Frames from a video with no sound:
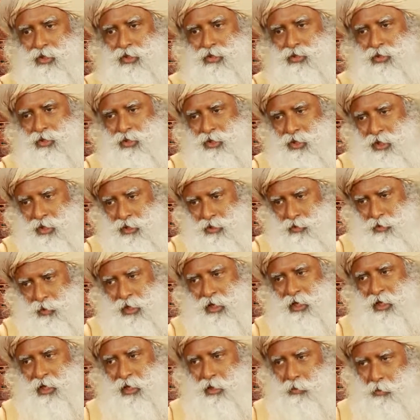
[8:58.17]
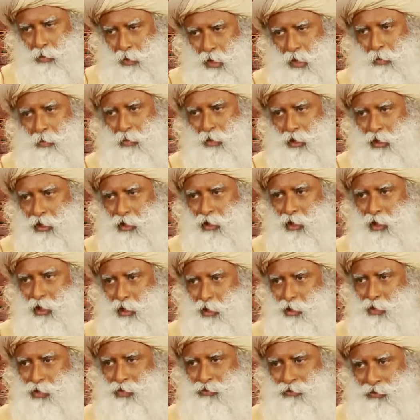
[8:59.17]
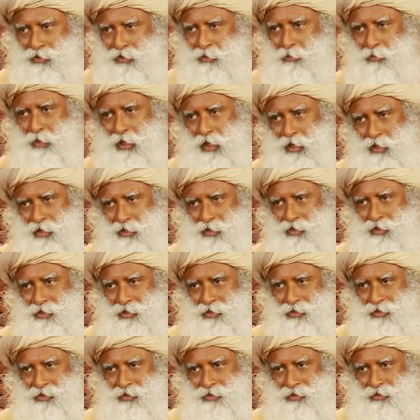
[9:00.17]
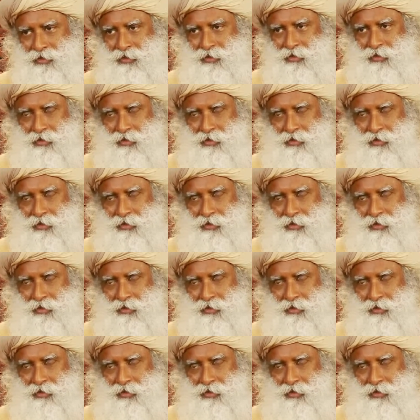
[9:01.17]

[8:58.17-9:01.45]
so he's wearing appropriate clothes for the palace,